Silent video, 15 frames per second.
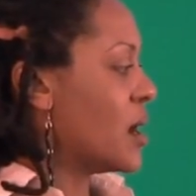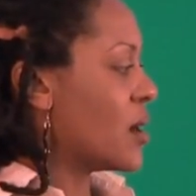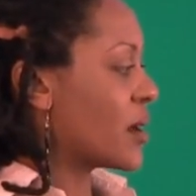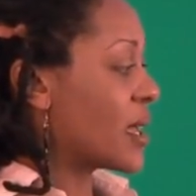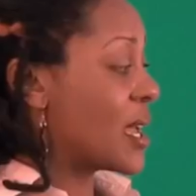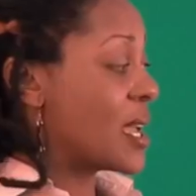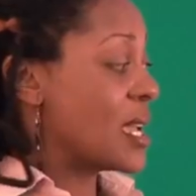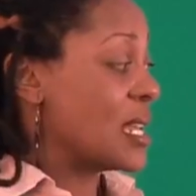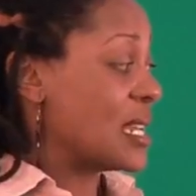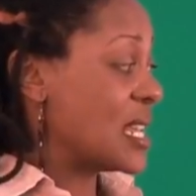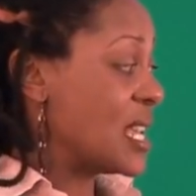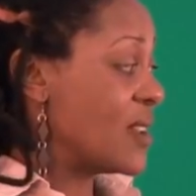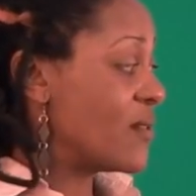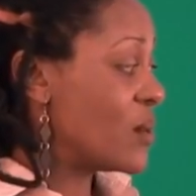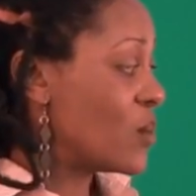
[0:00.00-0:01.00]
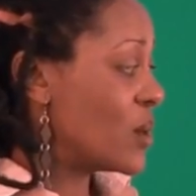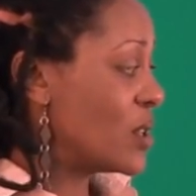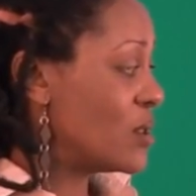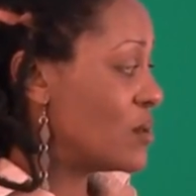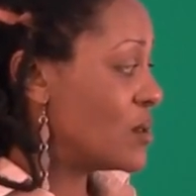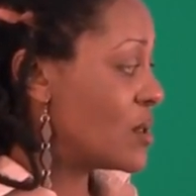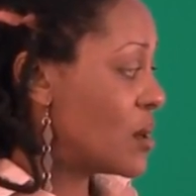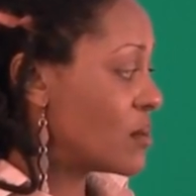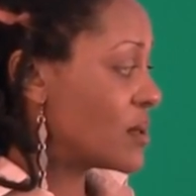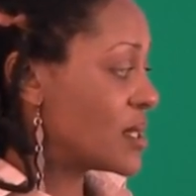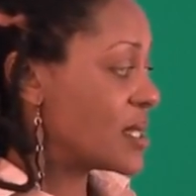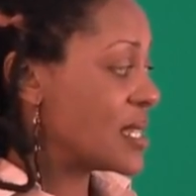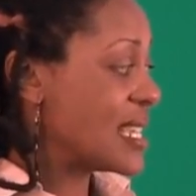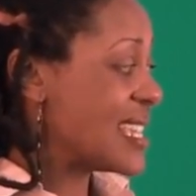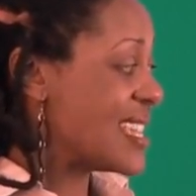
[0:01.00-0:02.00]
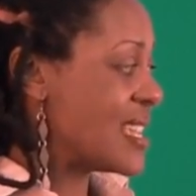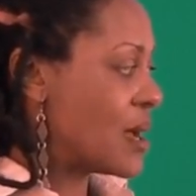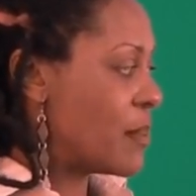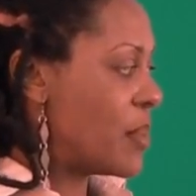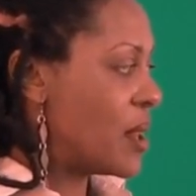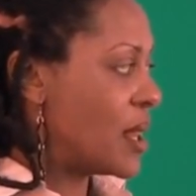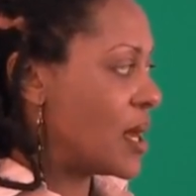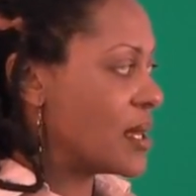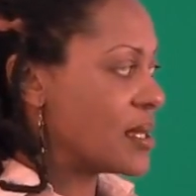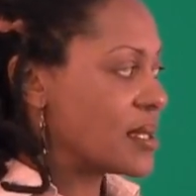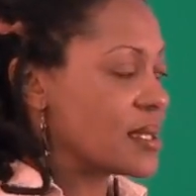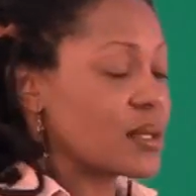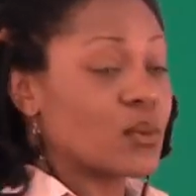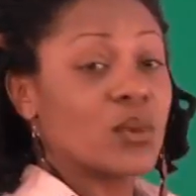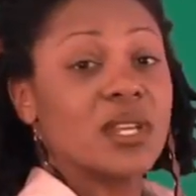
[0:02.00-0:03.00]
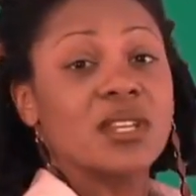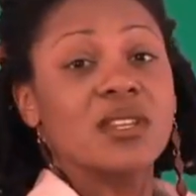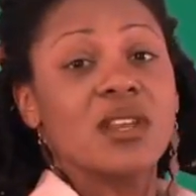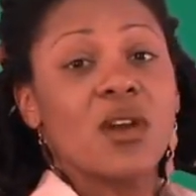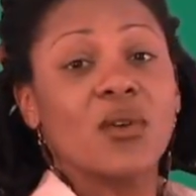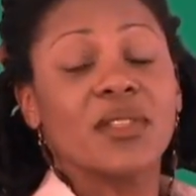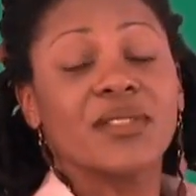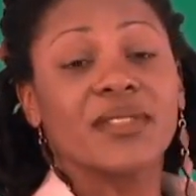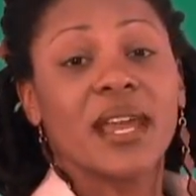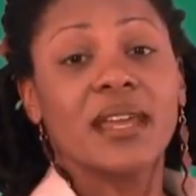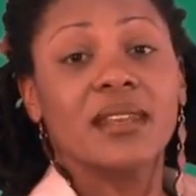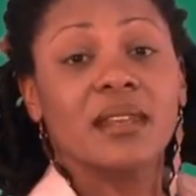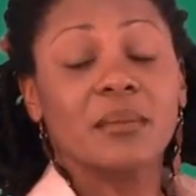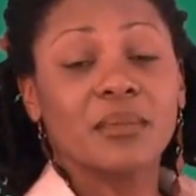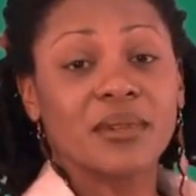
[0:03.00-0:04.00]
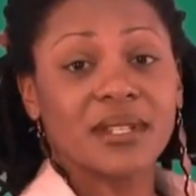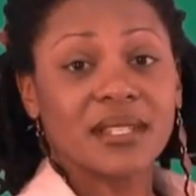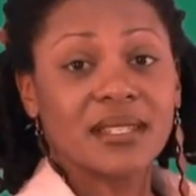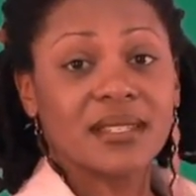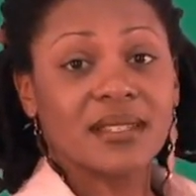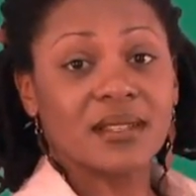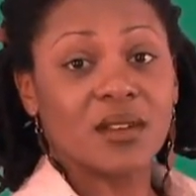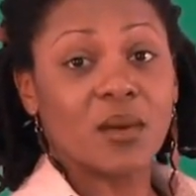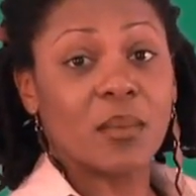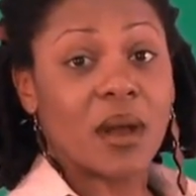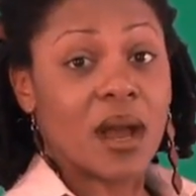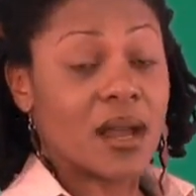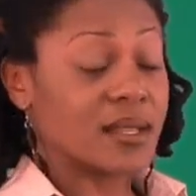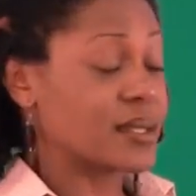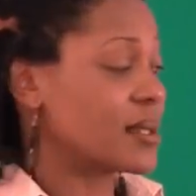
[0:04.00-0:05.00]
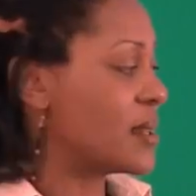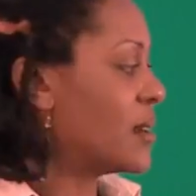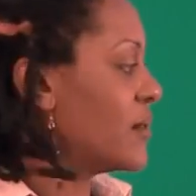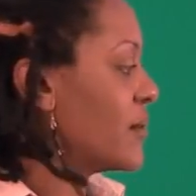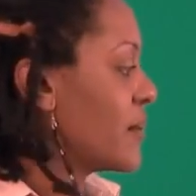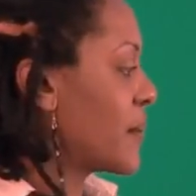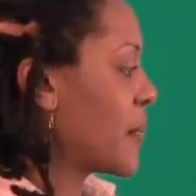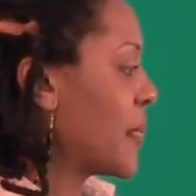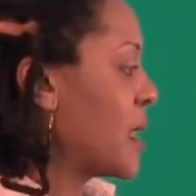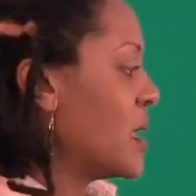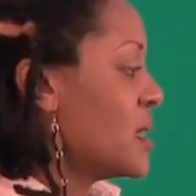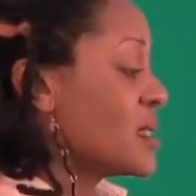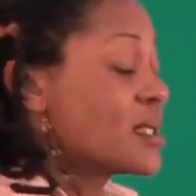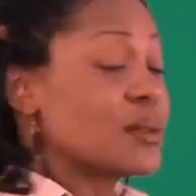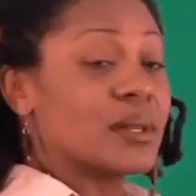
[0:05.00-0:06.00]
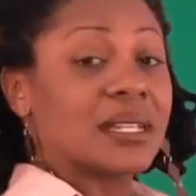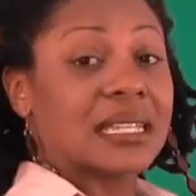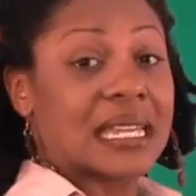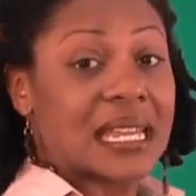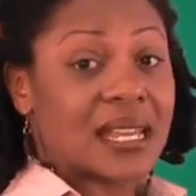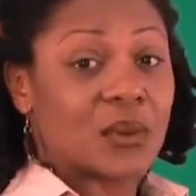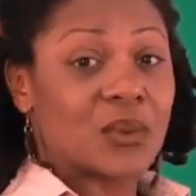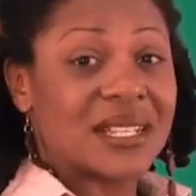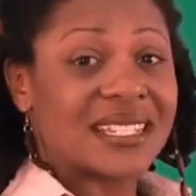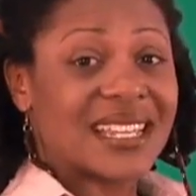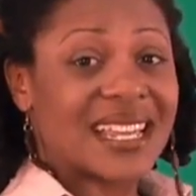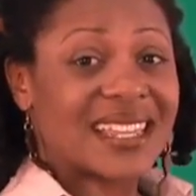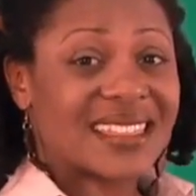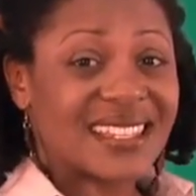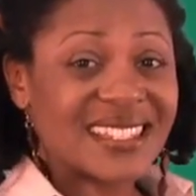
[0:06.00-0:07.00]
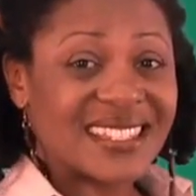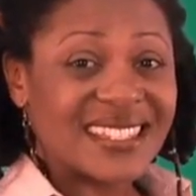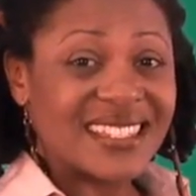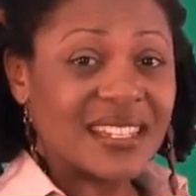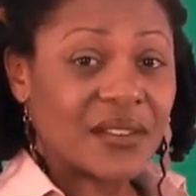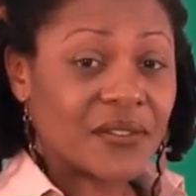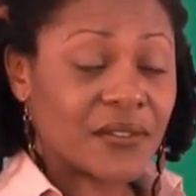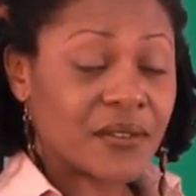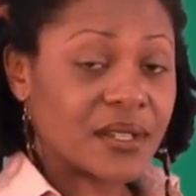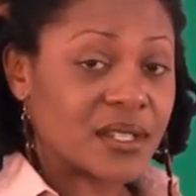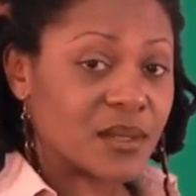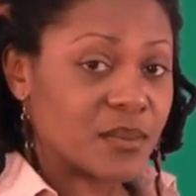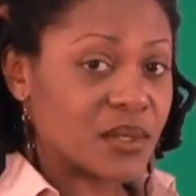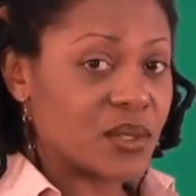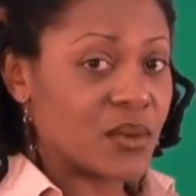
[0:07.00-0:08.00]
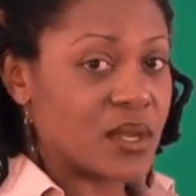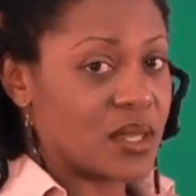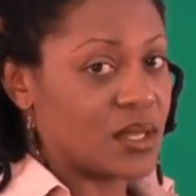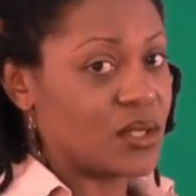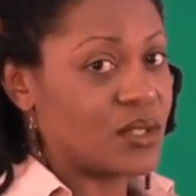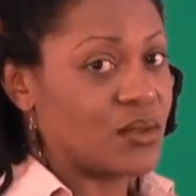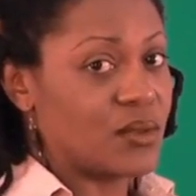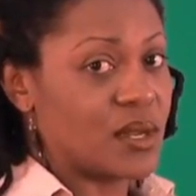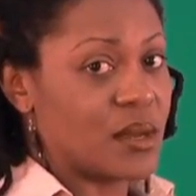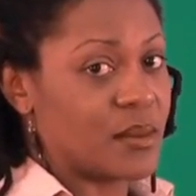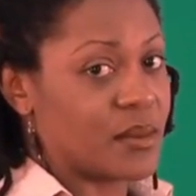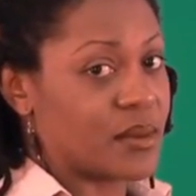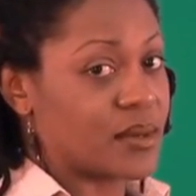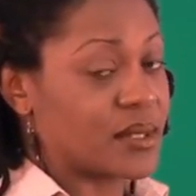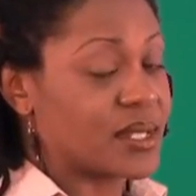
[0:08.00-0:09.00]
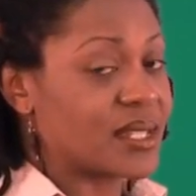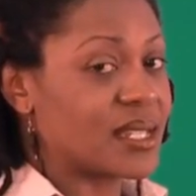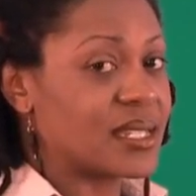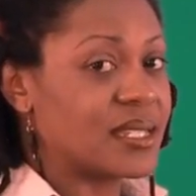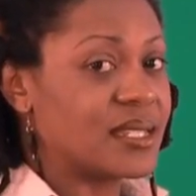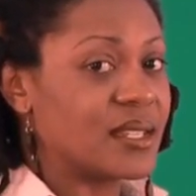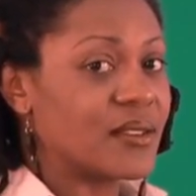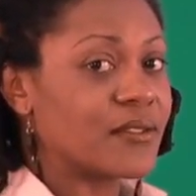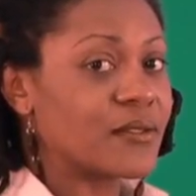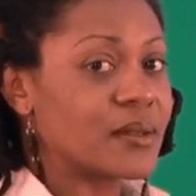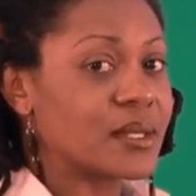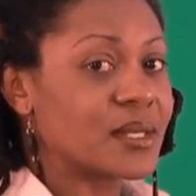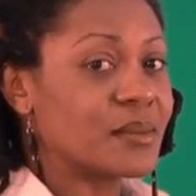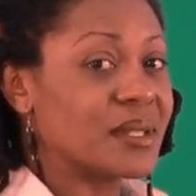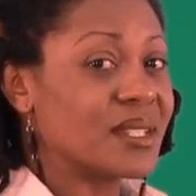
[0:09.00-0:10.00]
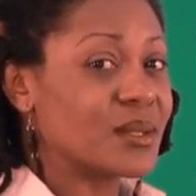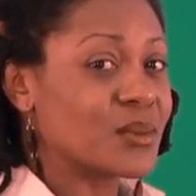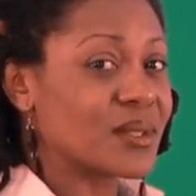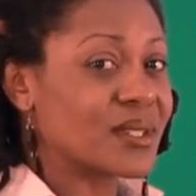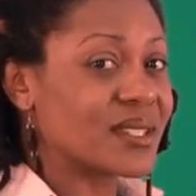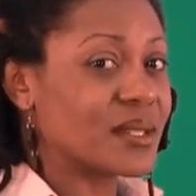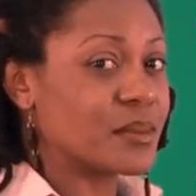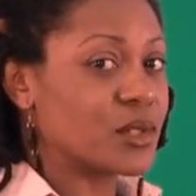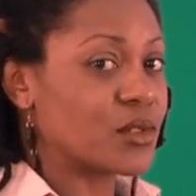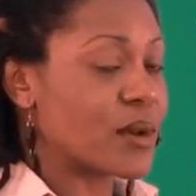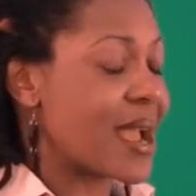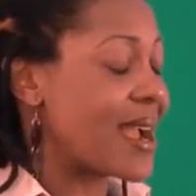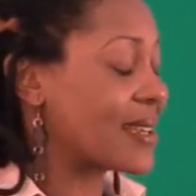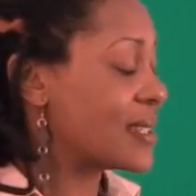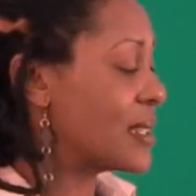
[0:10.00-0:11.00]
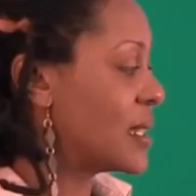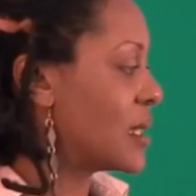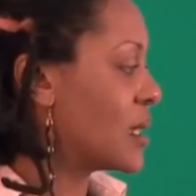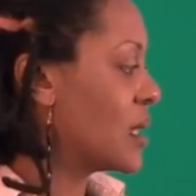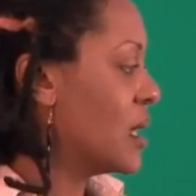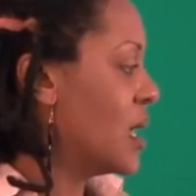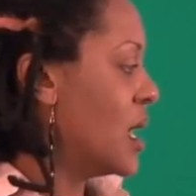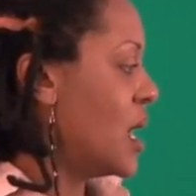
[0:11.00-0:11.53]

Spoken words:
Okay, and even when you don't see a plus, we know that that number is still positive. So again, we take the difference between the two numbers. The difference means we're subtracting.